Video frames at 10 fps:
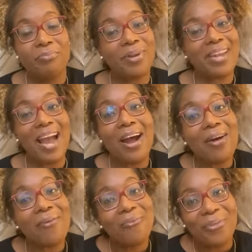But now
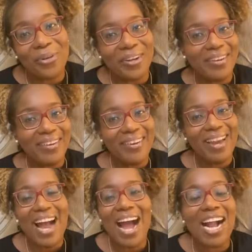I'm free.
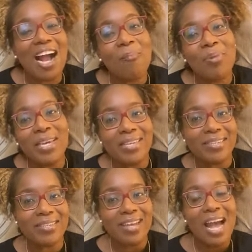I got
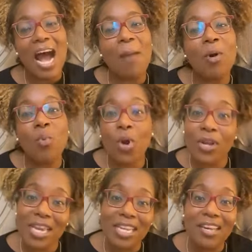peace. I'm going to
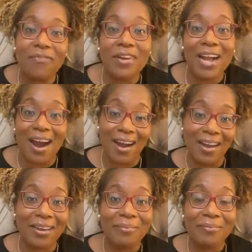work and live for God.